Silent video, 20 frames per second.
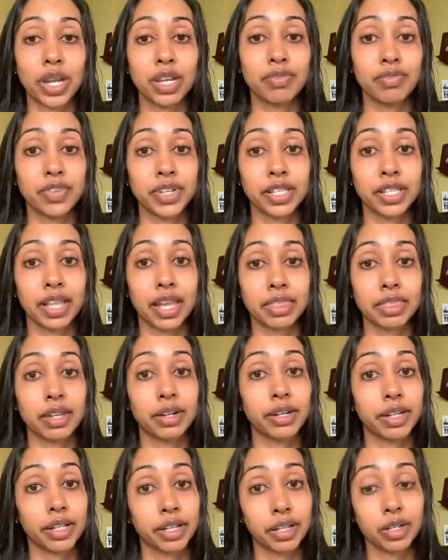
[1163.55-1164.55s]
to feel like they're
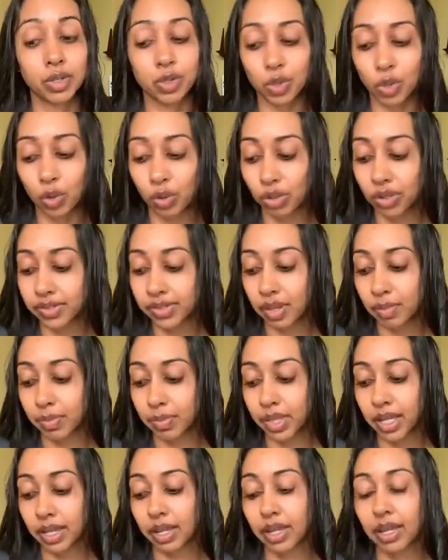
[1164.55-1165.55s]
in control of
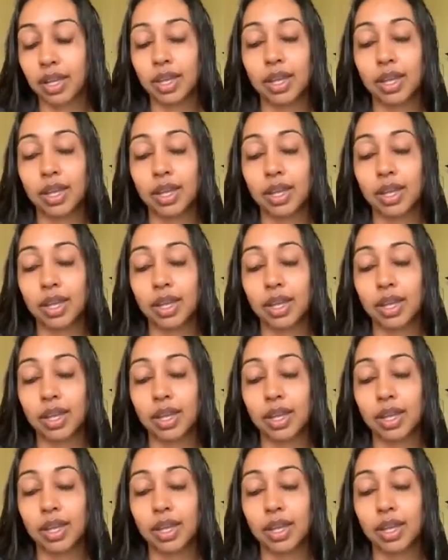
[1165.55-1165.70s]
something.